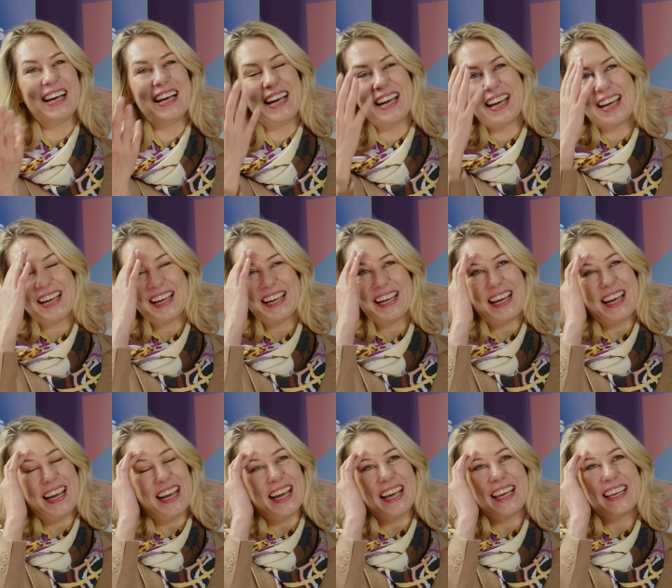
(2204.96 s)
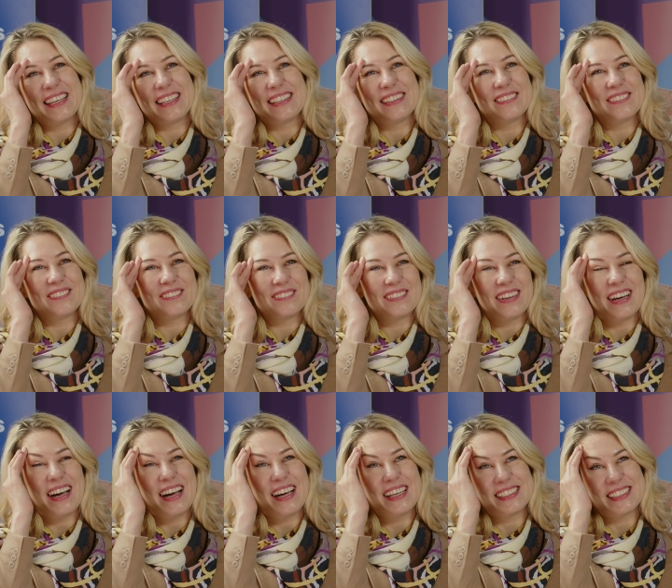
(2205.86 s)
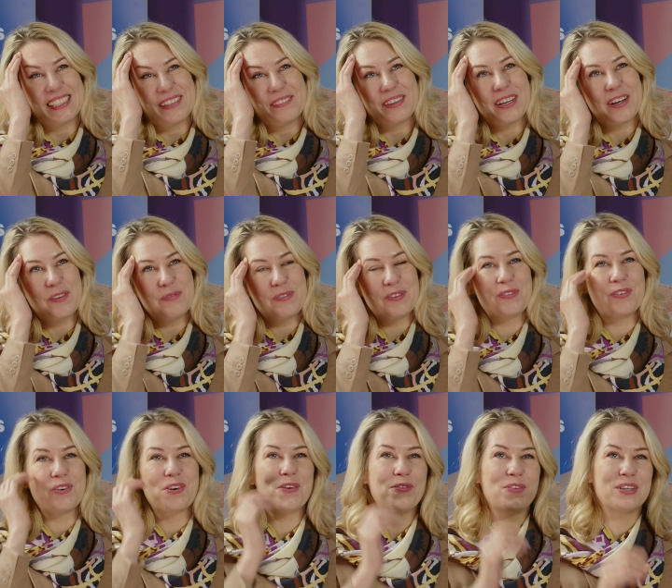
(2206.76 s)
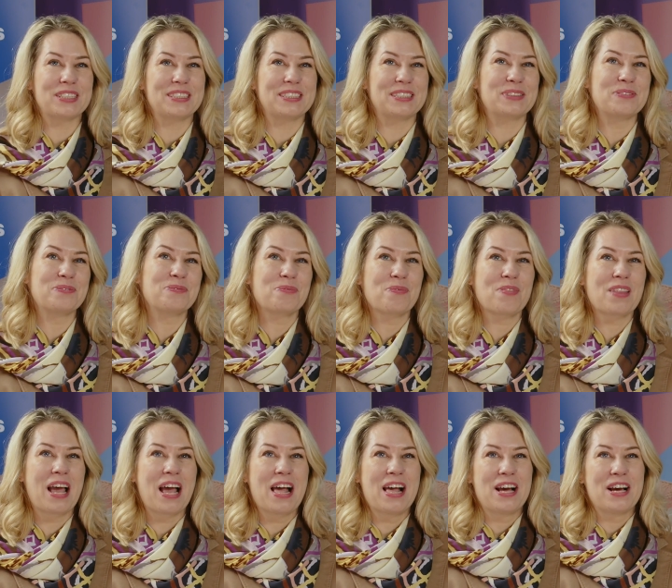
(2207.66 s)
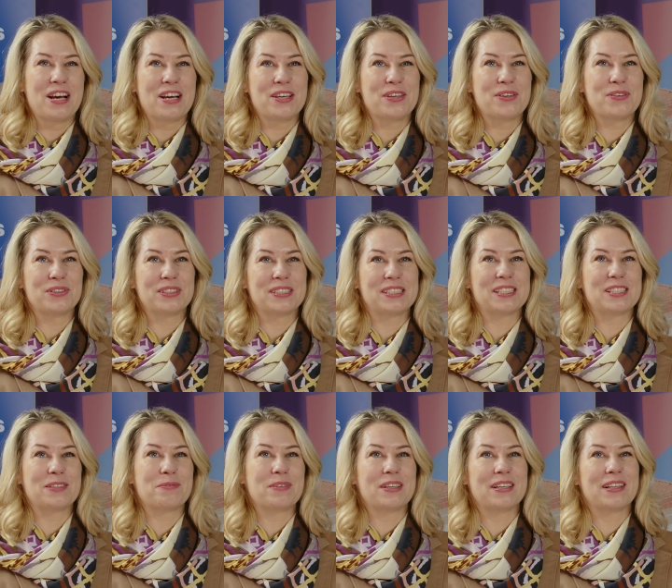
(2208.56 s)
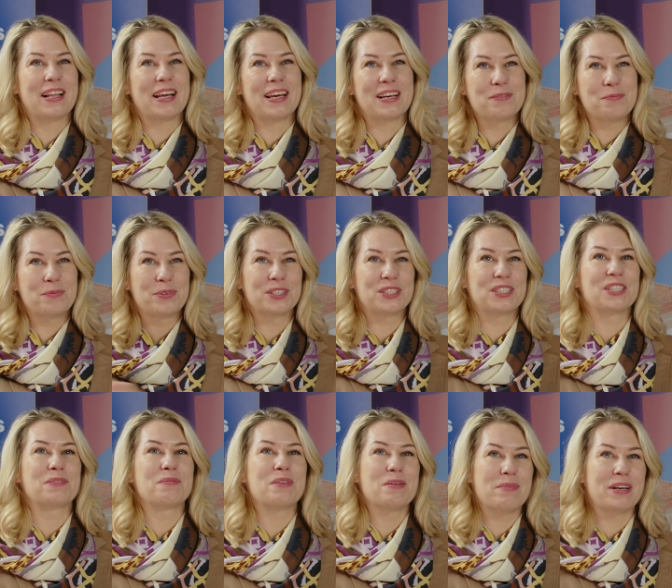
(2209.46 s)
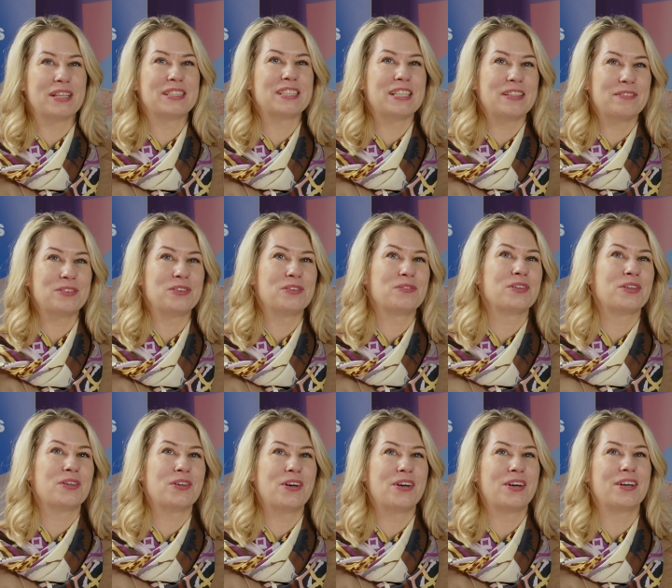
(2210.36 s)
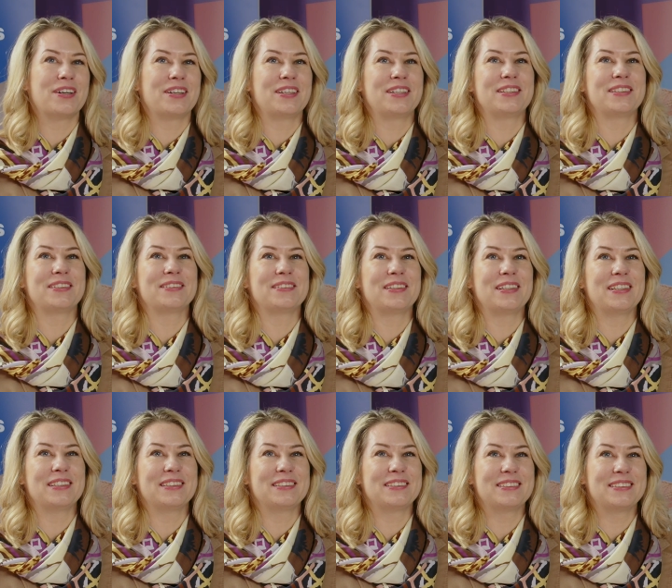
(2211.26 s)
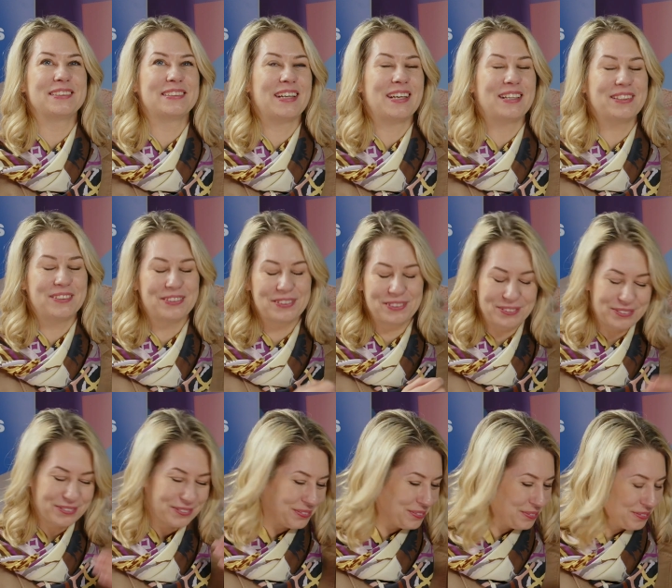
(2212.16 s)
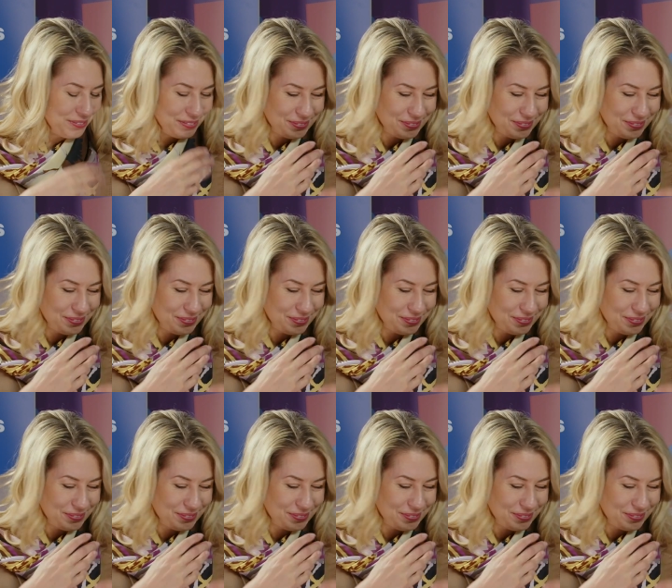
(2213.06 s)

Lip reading: I somehow before was using me, like pushing me myself to the corner, and I don't know.